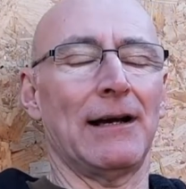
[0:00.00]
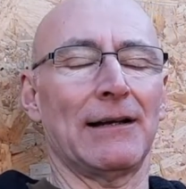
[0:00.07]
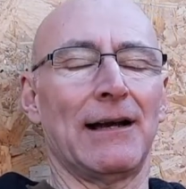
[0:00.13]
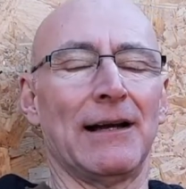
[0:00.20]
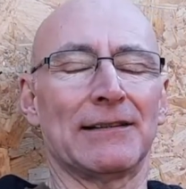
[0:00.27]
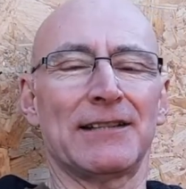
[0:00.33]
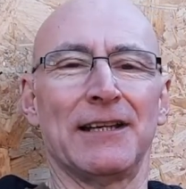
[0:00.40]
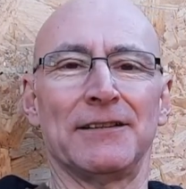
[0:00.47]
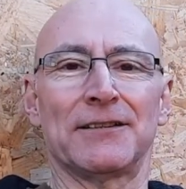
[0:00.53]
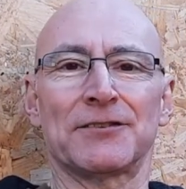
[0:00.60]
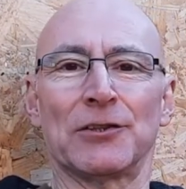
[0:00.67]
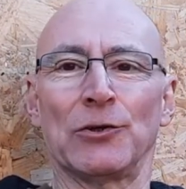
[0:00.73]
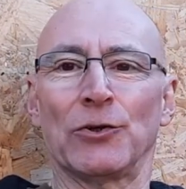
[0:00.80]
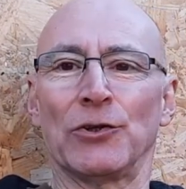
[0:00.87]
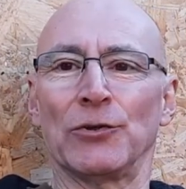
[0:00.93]
I tend to
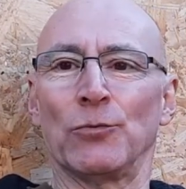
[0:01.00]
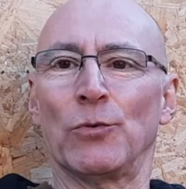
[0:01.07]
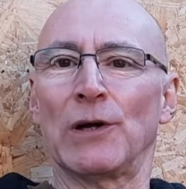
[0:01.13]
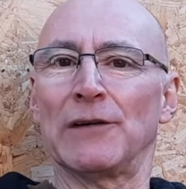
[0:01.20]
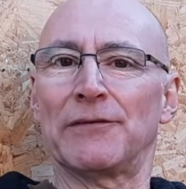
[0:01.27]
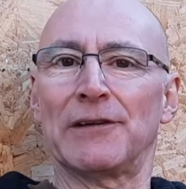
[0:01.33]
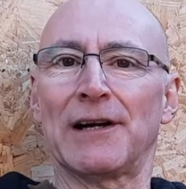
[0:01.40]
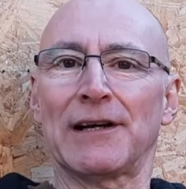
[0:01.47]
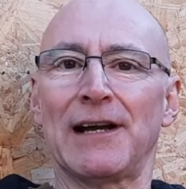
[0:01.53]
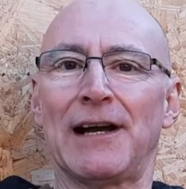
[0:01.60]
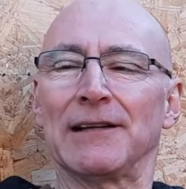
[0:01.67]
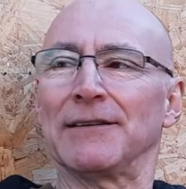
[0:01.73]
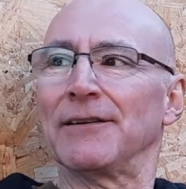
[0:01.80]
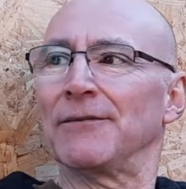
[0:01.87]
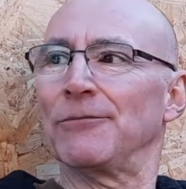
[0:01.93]
look at wherever I
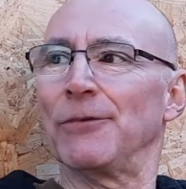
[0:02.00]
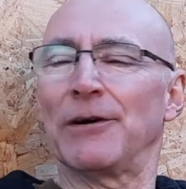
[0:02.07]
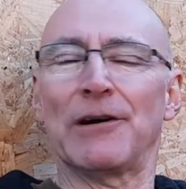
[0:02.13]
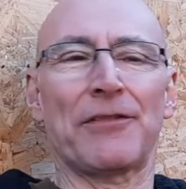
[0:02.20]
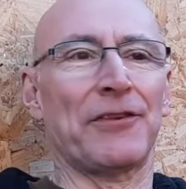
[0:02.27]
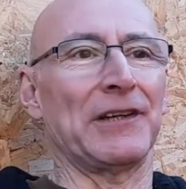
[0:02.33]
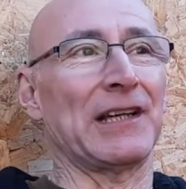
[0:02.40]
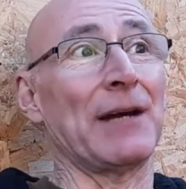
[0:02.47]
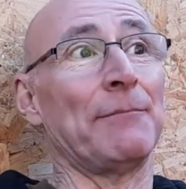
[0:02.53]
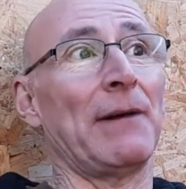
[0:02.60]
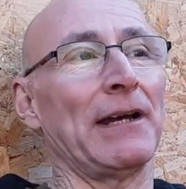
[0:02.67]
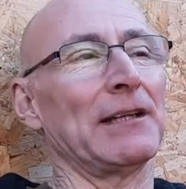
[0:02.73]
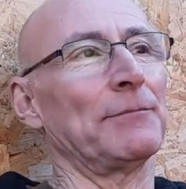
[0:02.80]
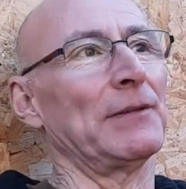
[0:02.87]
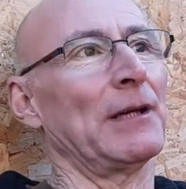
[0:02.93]
can, where I think I
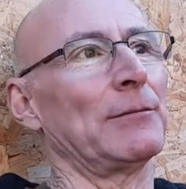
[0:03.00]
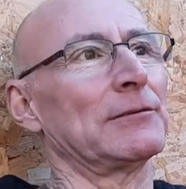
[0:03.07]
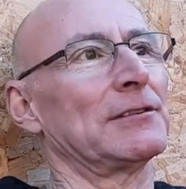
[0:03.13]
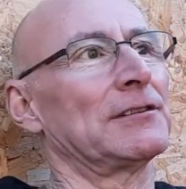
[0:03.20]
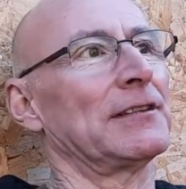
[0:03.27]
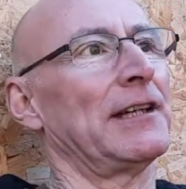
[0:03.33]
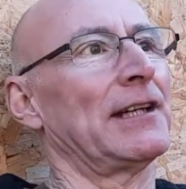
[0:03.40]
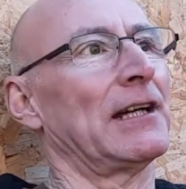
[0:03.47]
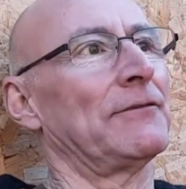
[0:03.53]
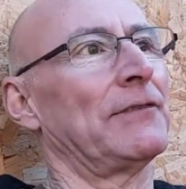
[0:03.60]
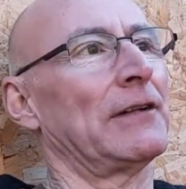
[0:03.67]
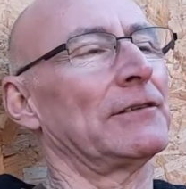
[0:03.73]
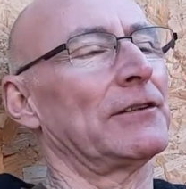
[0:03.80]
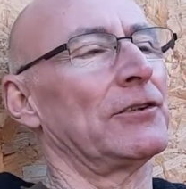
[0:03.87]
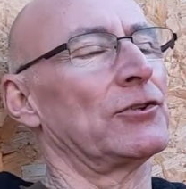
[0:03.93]
might be able to take
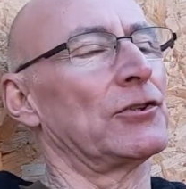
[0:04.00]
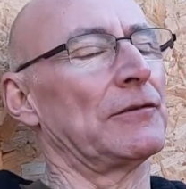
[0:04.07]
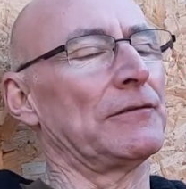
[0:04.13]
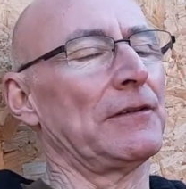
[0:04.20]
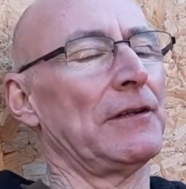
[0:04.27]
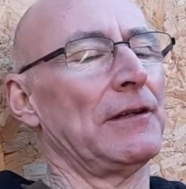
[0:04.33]
advantage of